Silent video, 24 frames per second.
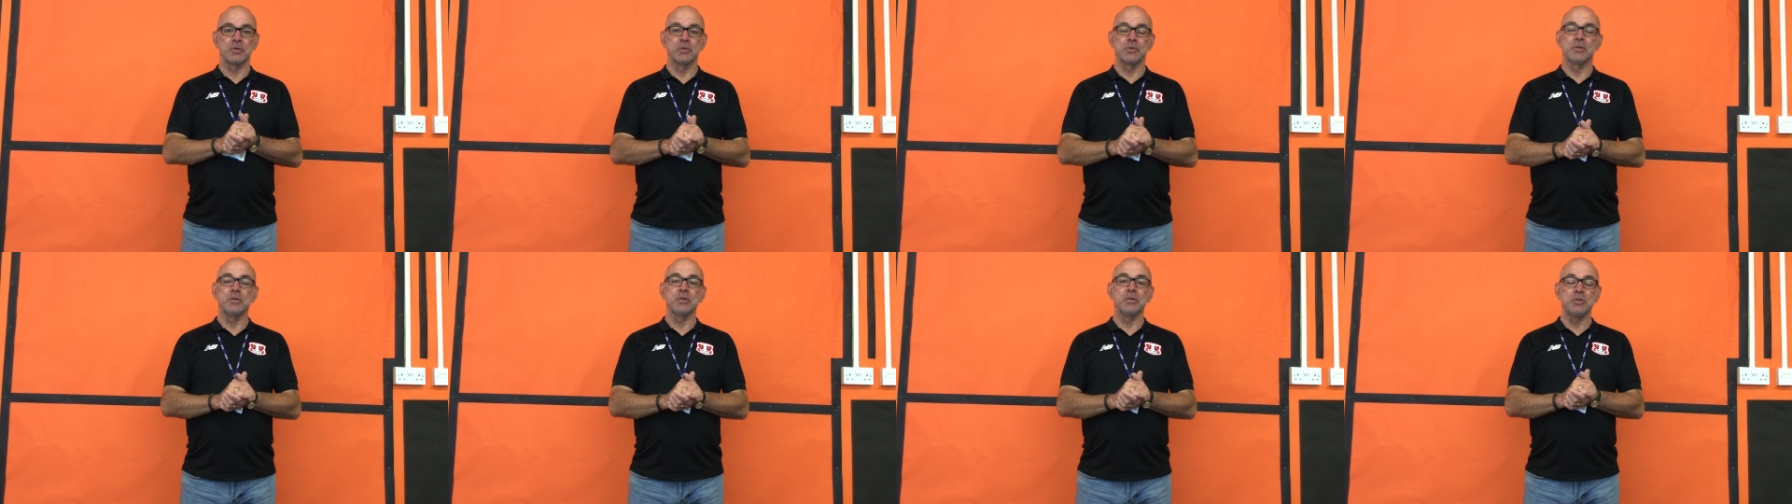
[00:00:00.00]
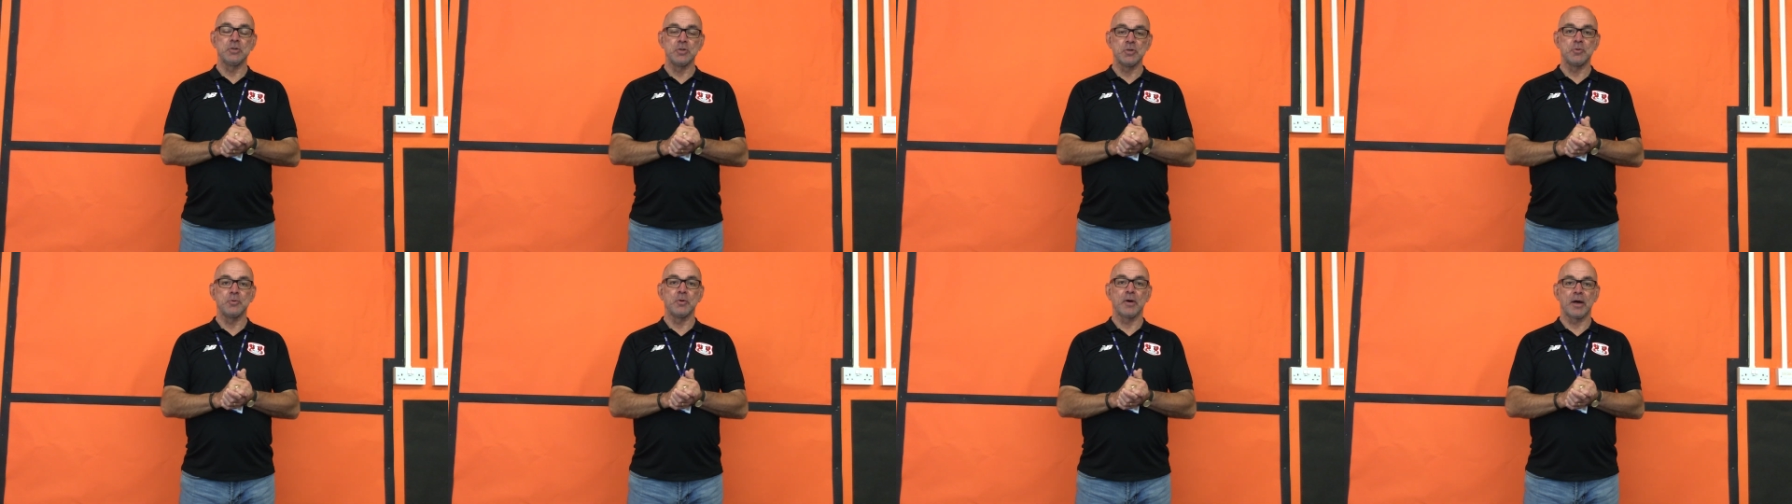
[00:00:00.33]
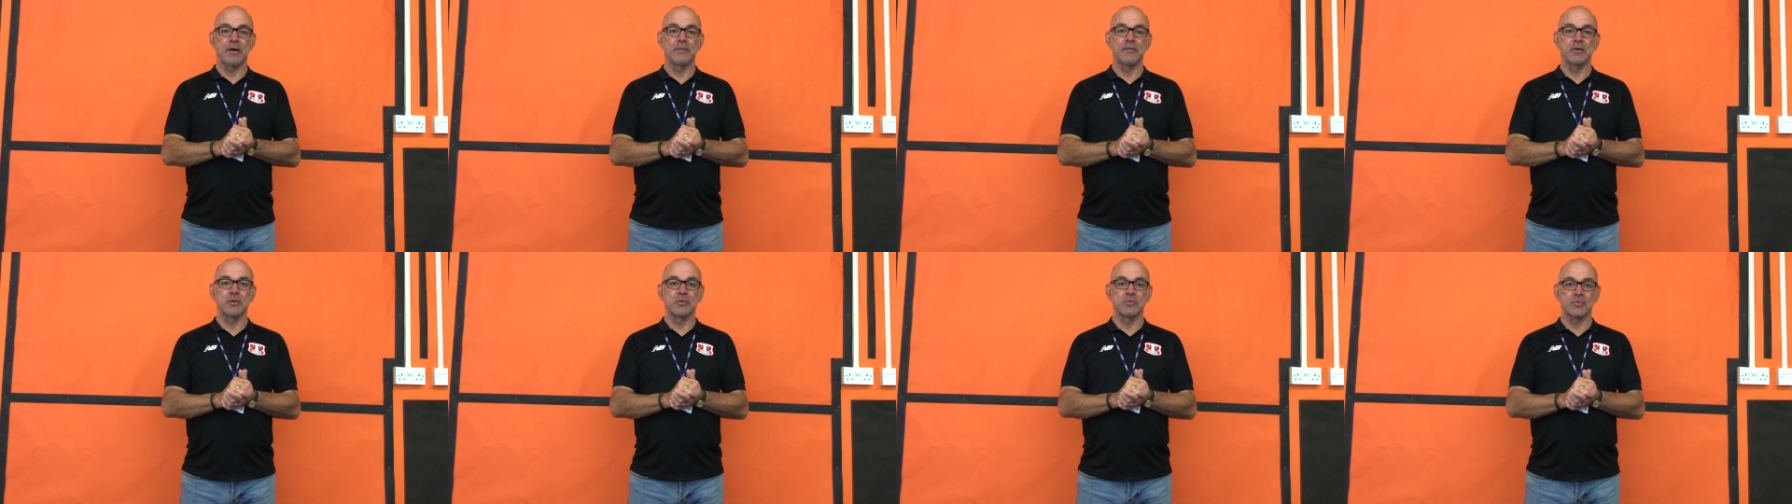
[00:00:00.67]
sure that you
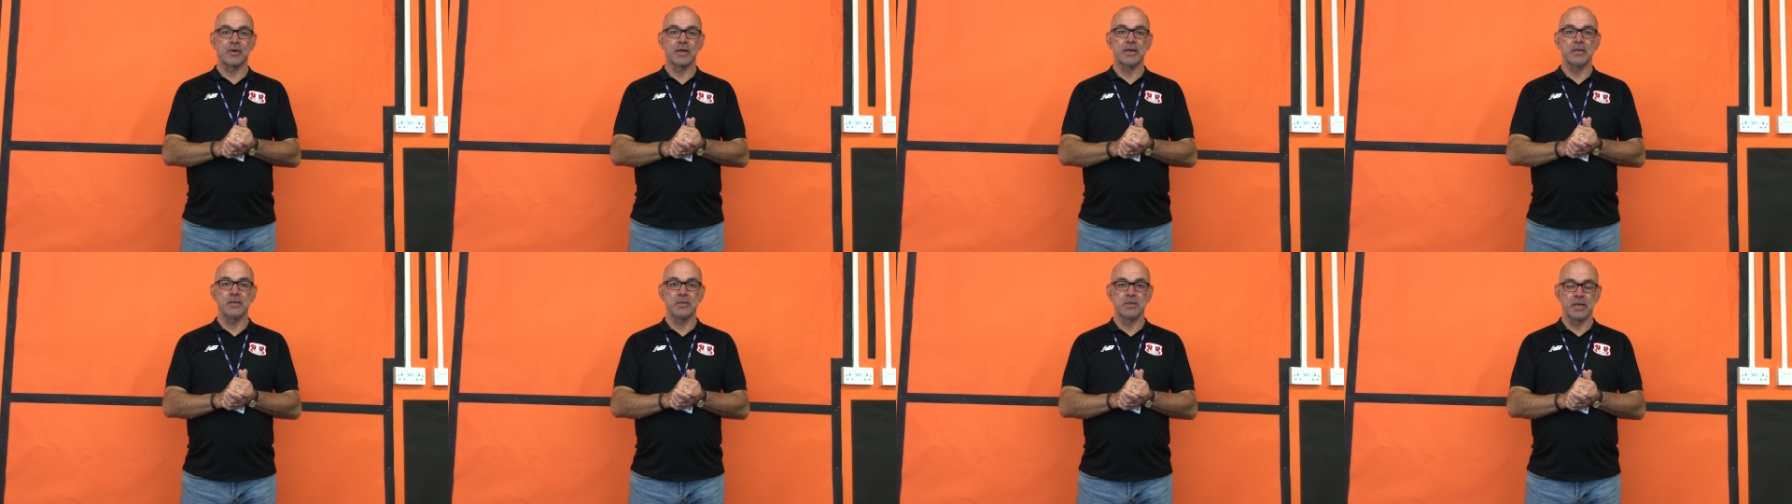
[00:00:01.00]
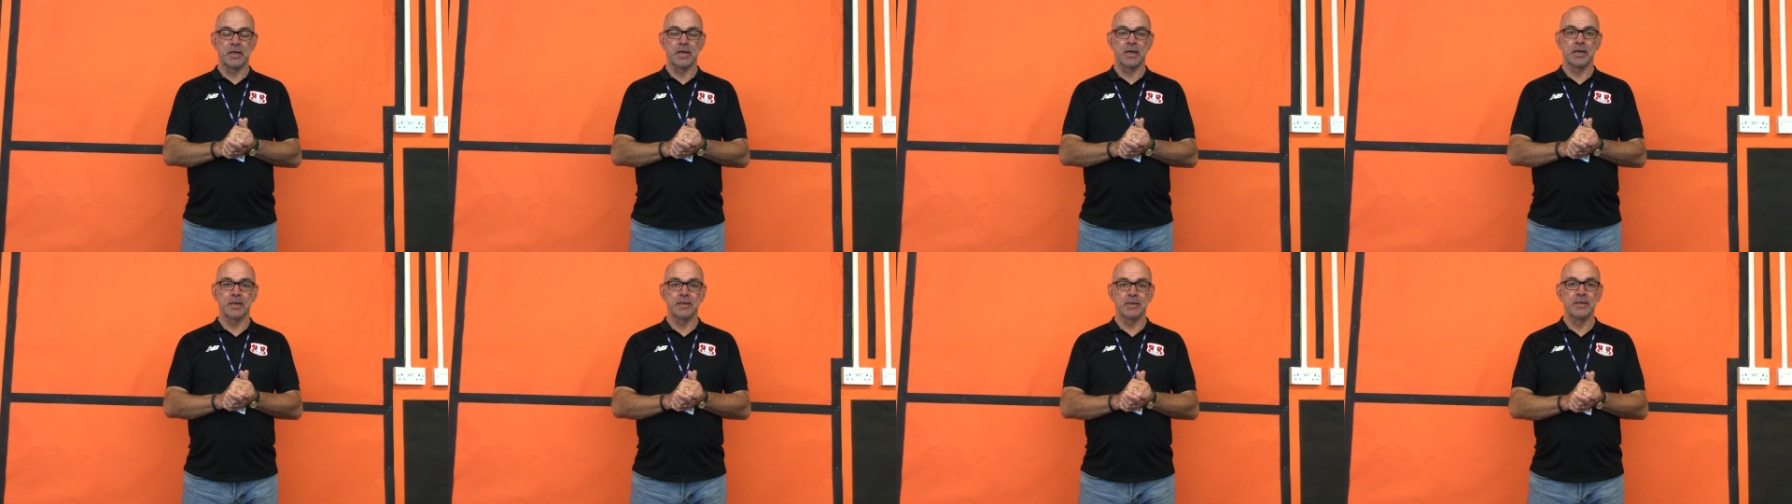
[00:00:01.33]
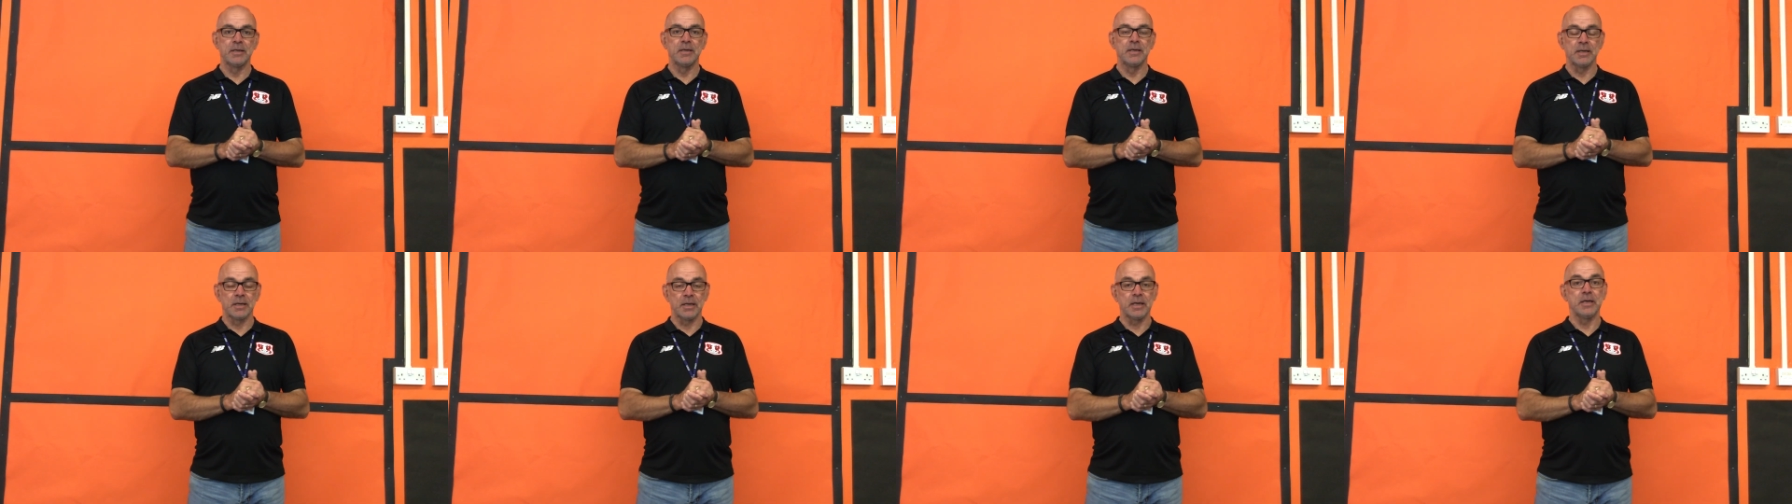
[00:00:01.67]
have a great year
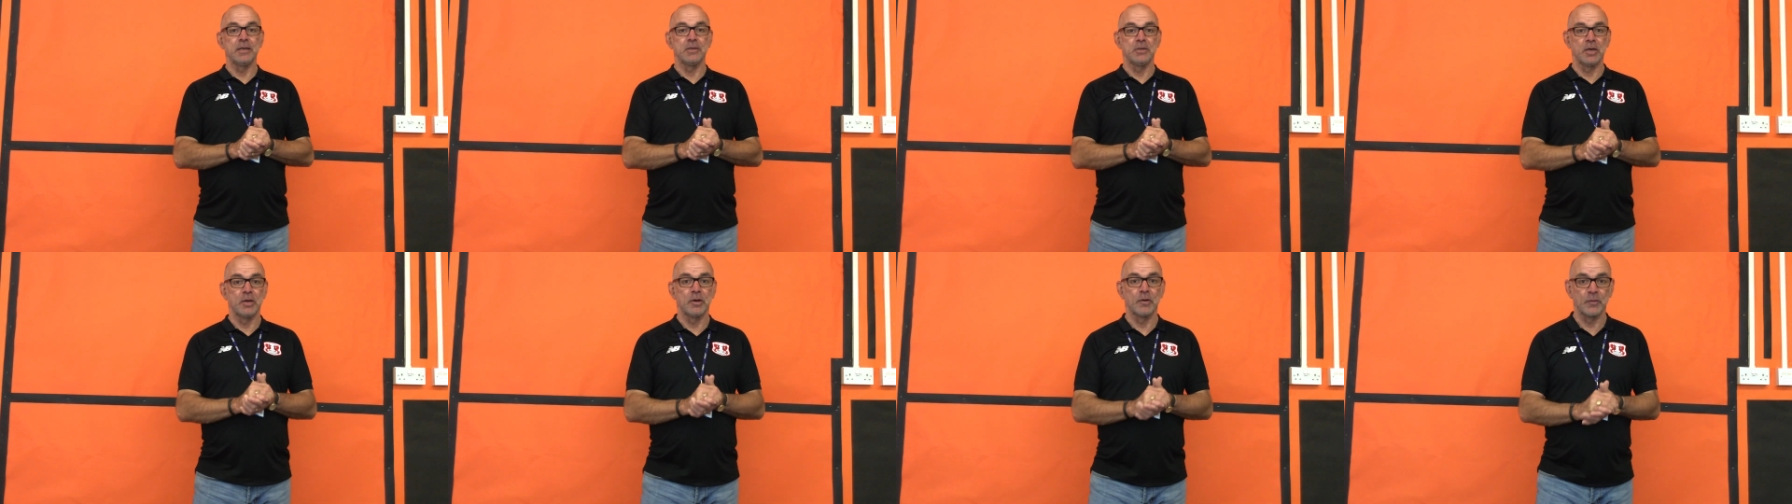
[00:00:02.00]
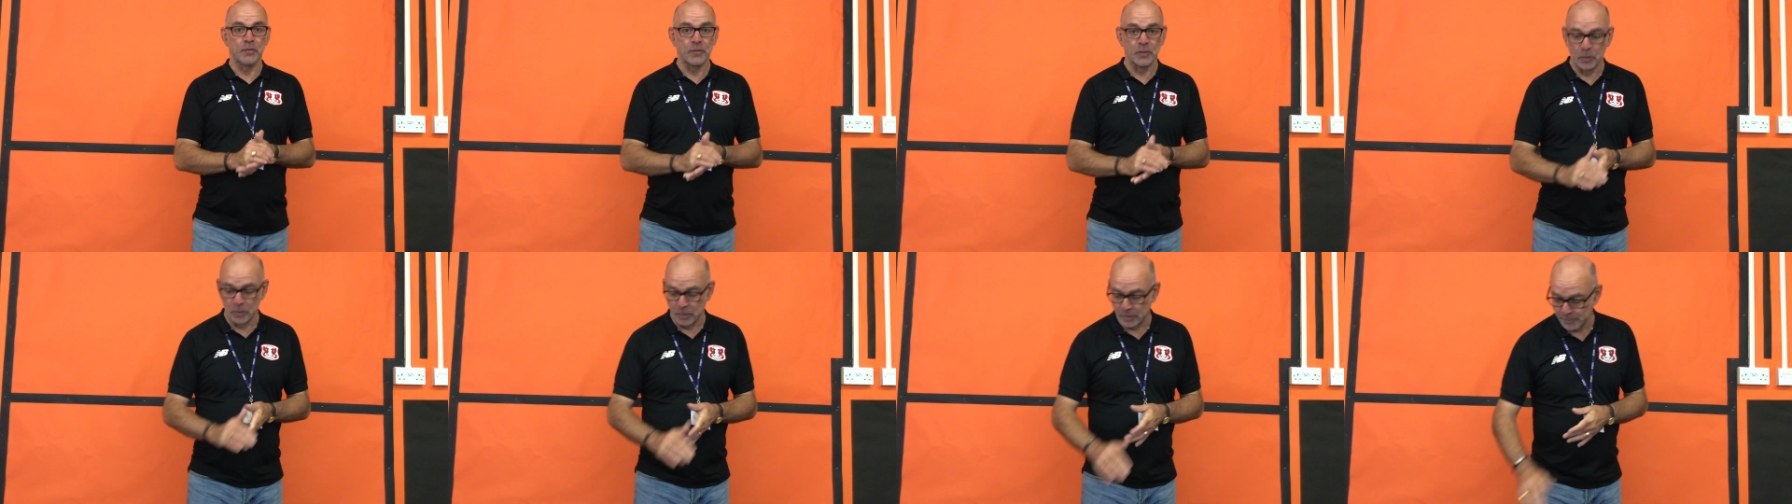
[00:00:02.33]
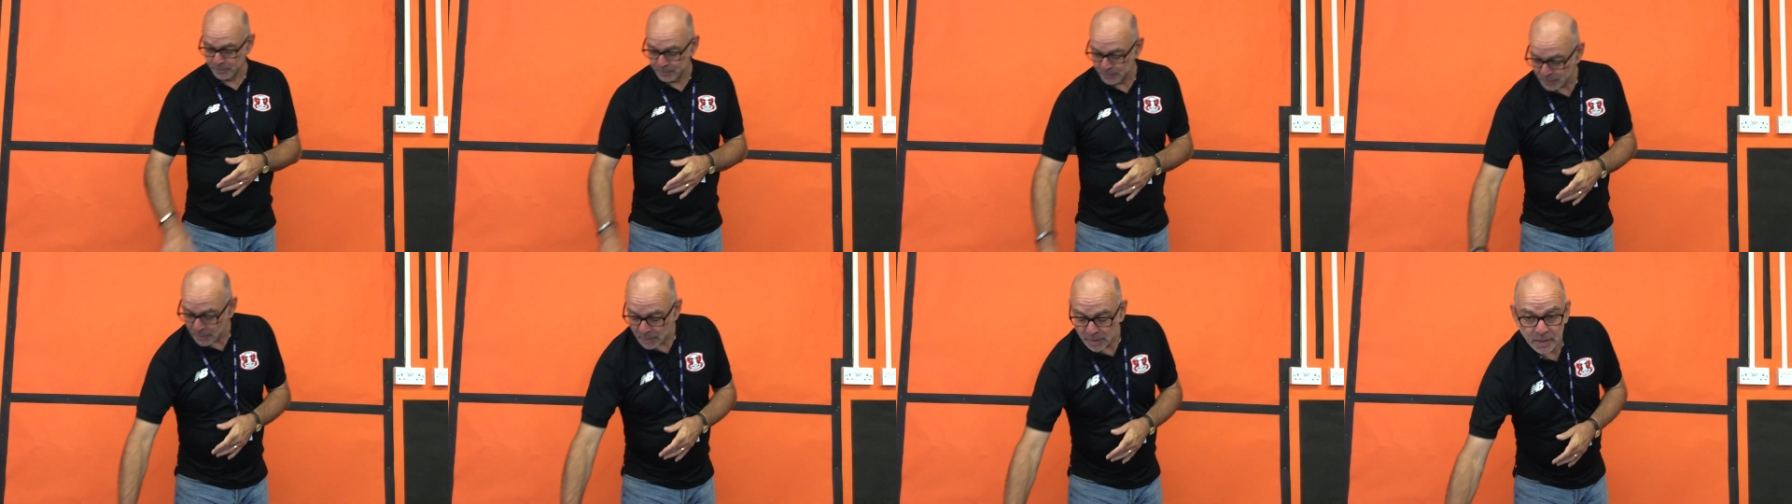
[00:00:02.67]
in year four.